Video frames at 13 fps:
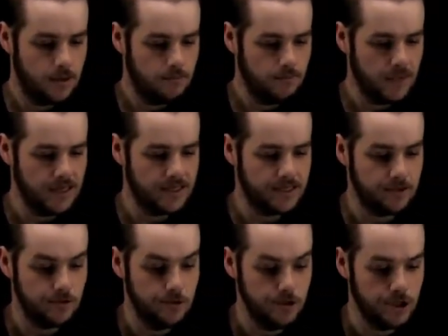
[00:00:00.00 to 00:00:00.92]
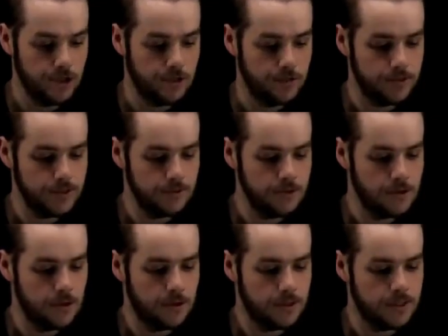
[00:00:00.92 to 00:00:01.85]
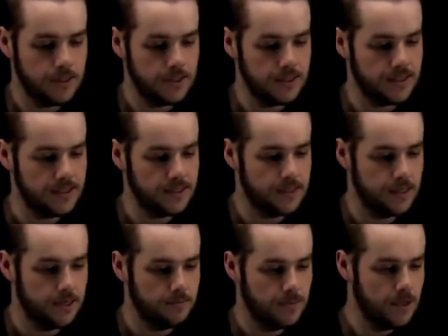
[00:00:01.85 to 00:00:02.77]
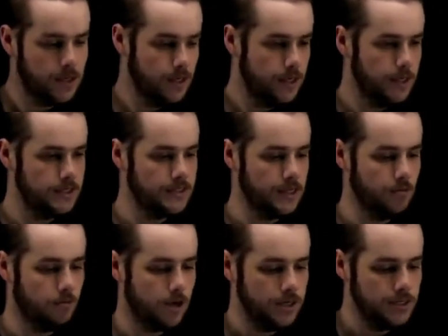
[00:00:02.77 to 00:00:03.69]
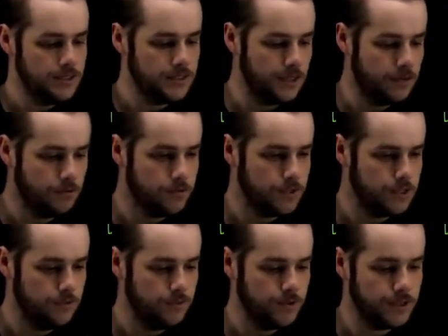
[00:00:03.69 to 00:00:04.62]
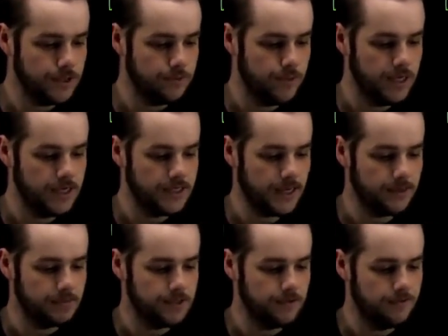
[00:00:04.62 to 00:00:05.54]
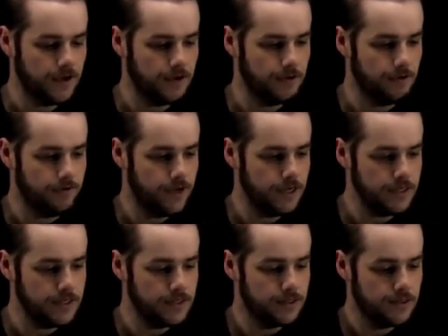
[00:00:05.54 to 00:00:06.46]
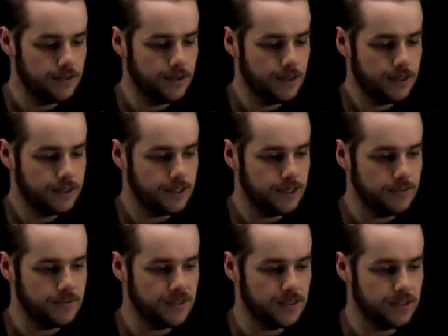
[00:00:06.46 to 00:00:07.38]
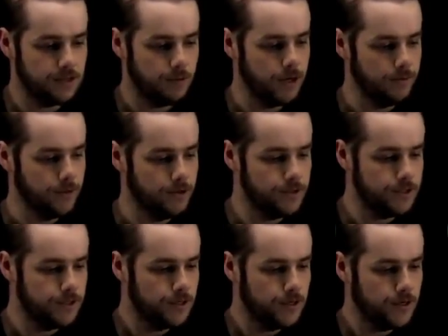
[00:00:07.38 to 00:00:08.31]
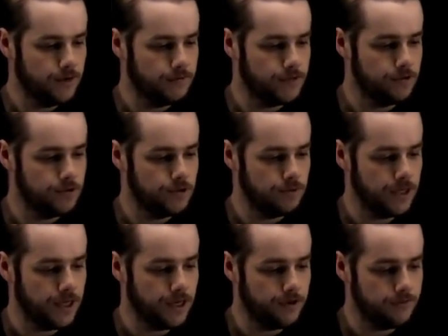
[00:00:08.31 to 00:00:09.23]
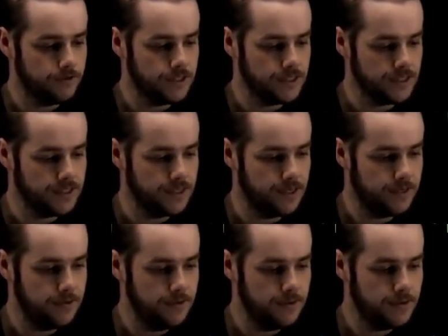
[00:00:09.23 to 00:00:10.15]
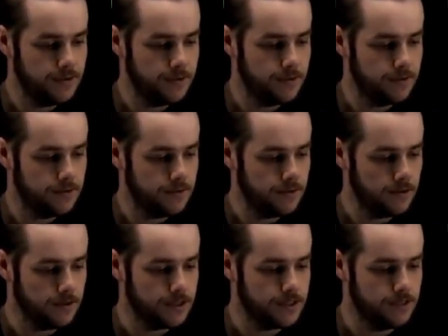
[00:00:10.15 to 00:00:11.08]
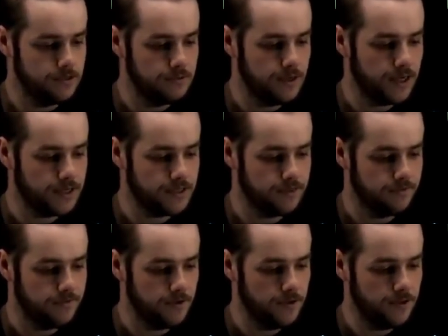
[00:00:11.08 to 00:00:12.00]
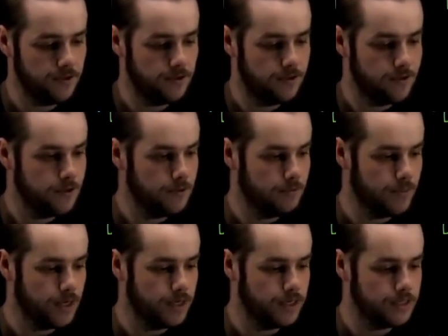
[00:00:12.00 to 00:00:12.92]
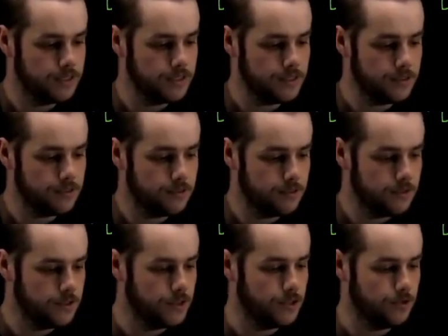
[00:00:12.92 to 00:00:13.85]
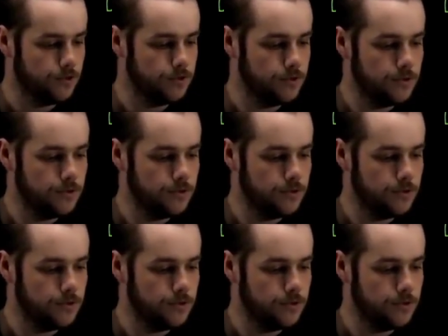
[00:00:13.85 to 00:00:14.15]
my solution to the system is that y is equal to plus or minus absolute value of x times the square root of 228 over 16, or excuse me, x to the fourth, minus 2.